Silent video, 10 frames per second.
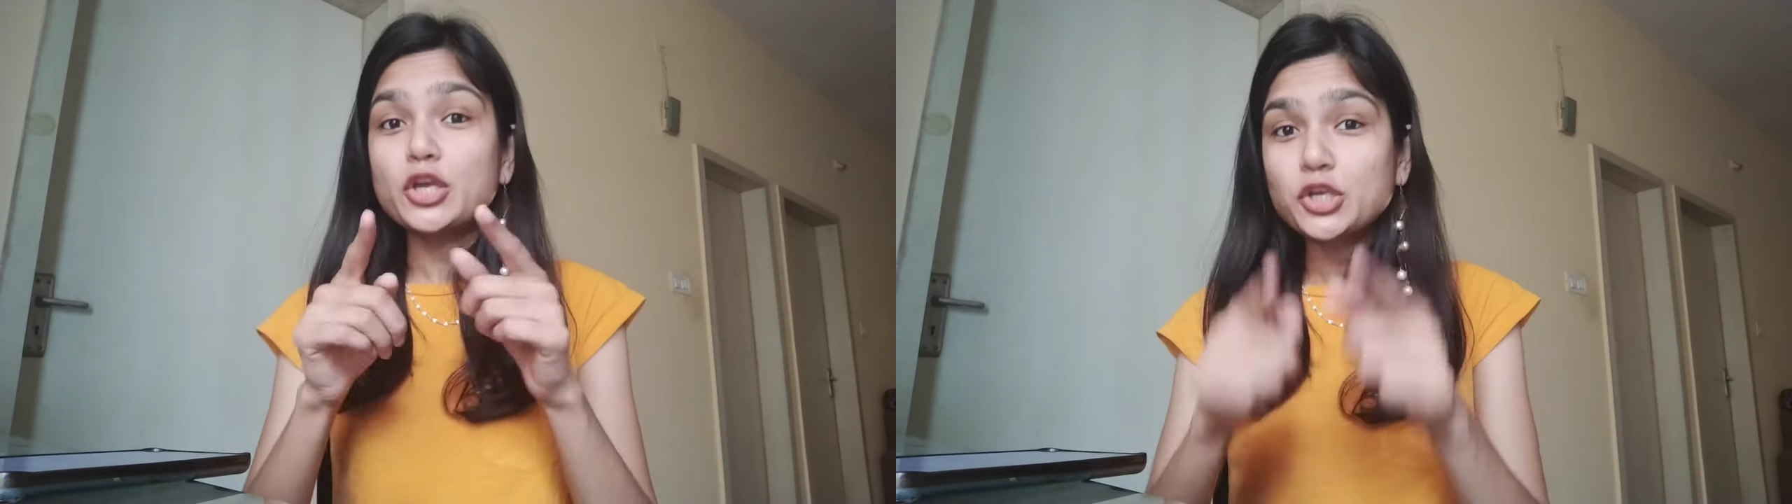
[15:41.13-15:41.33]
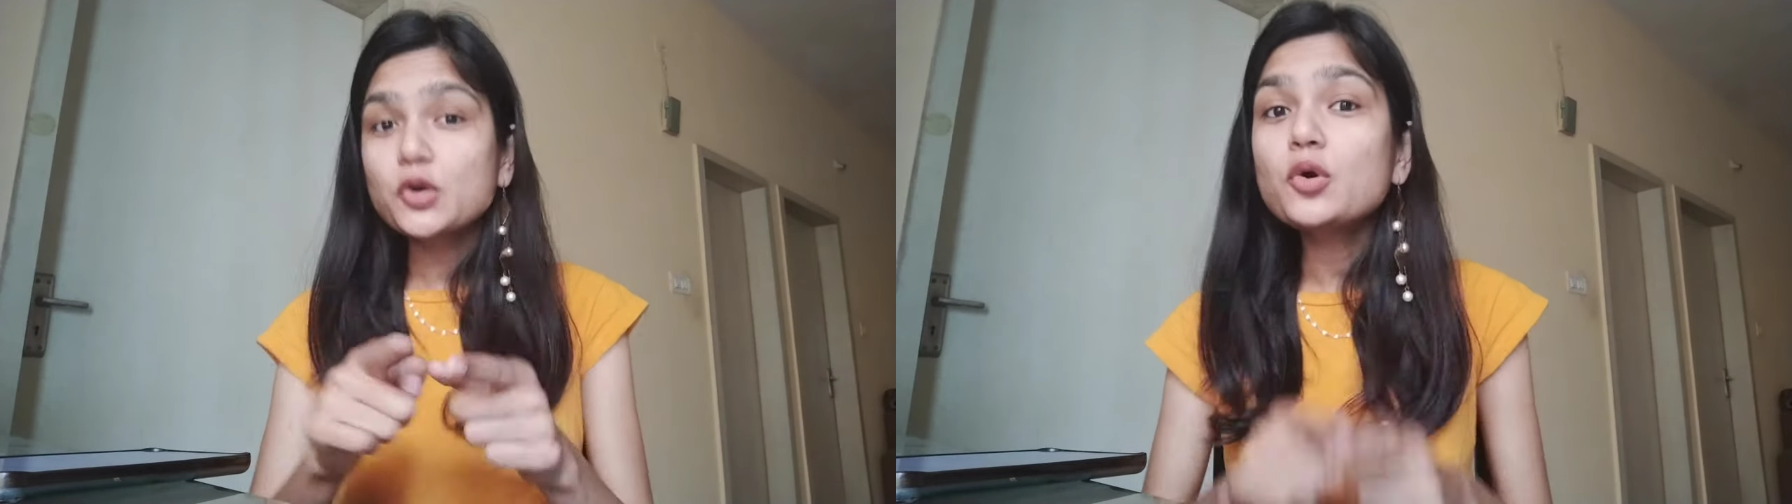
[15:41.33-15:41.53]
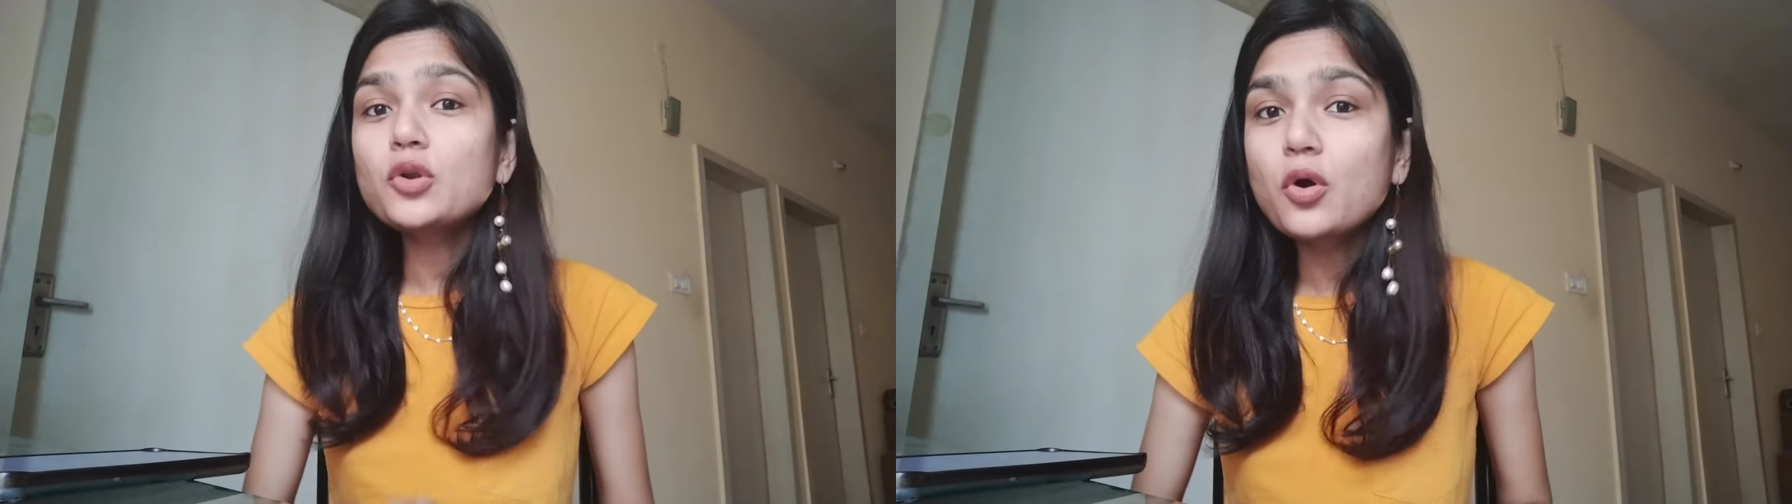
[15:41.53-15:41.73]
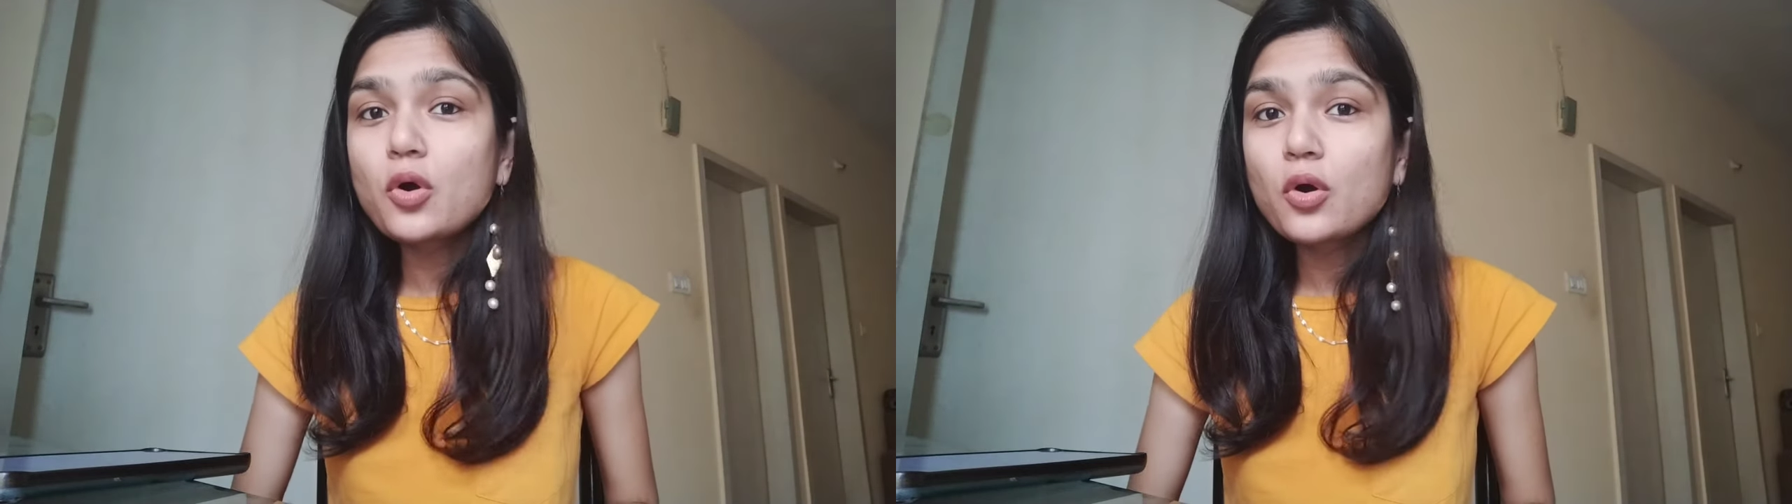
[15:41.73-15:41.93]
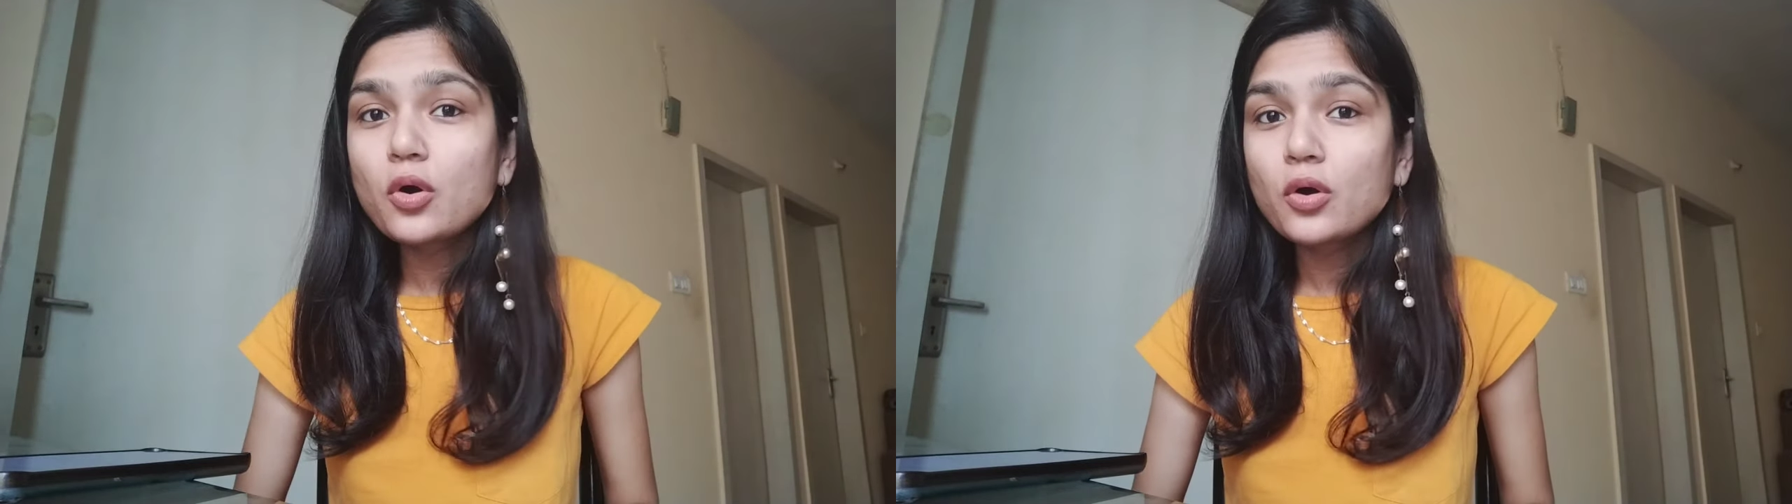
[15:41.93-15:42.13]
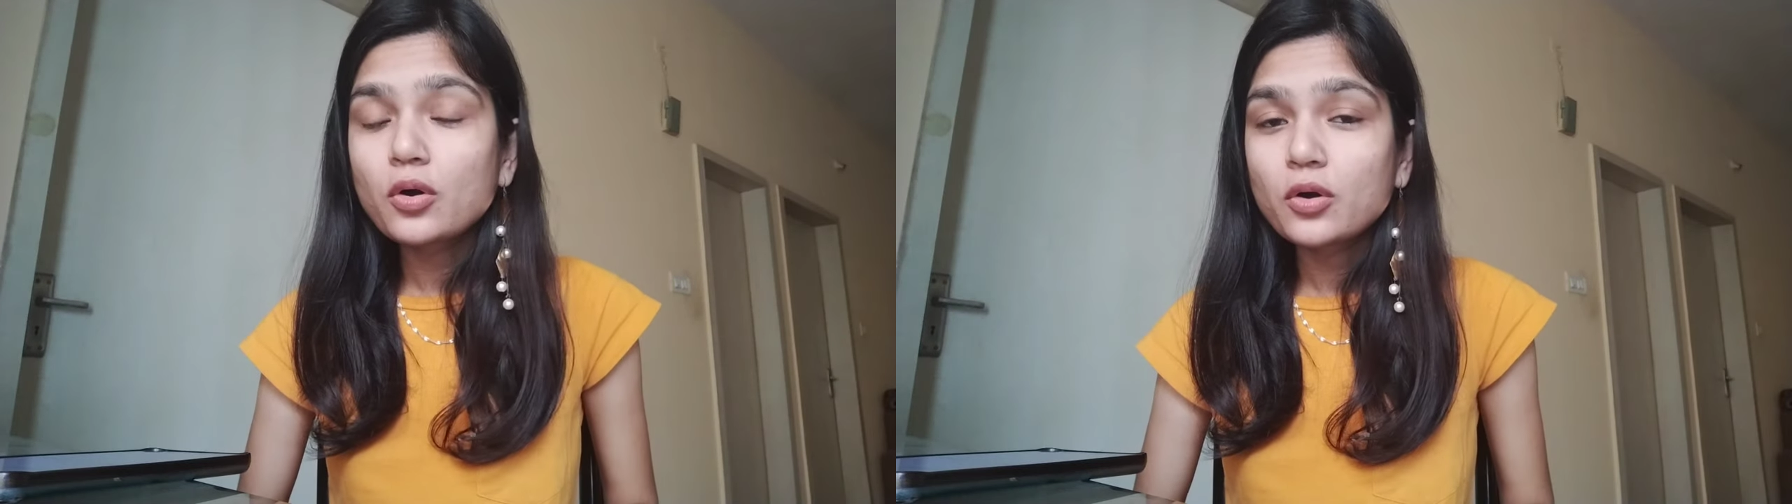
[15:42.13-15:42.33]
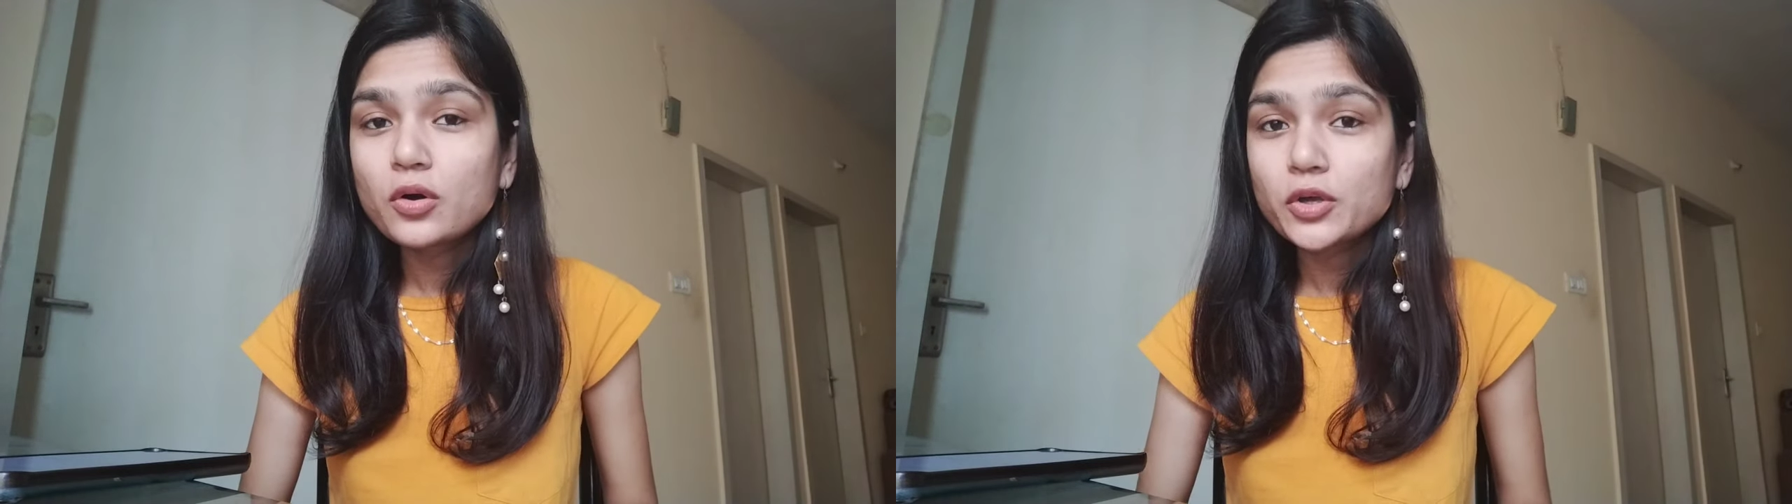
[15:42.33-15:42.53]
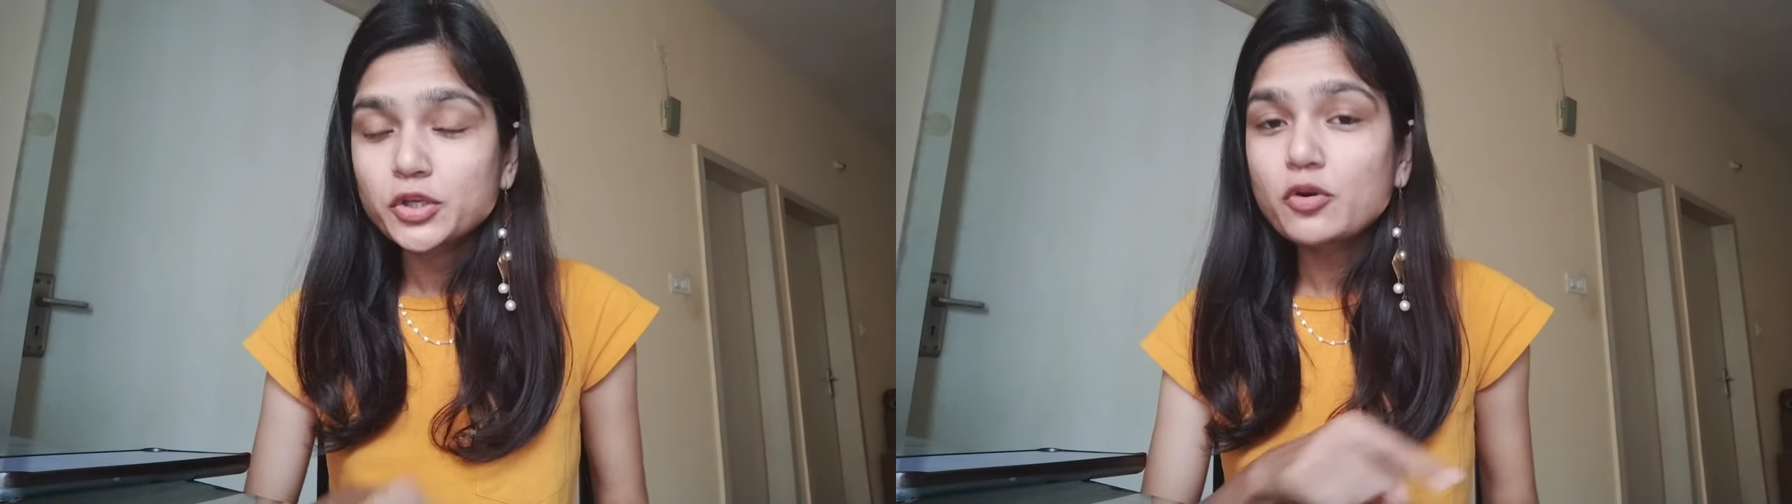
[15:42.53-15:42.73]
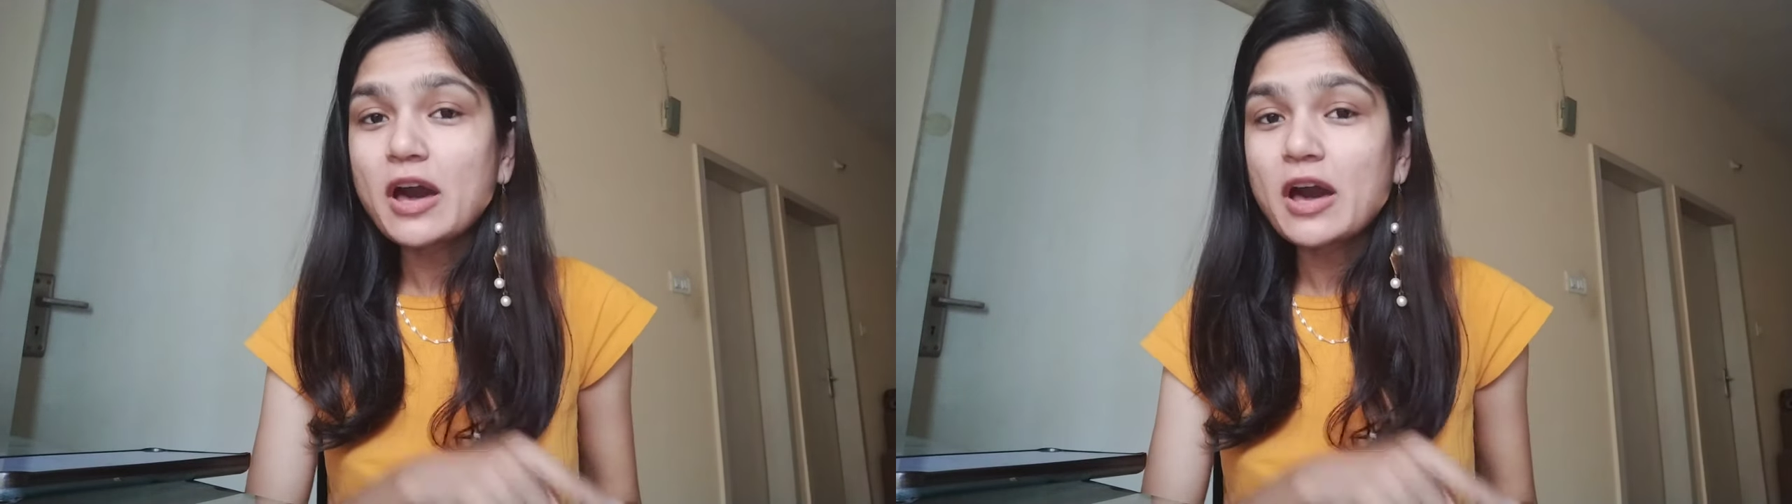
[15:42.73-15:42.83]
You know you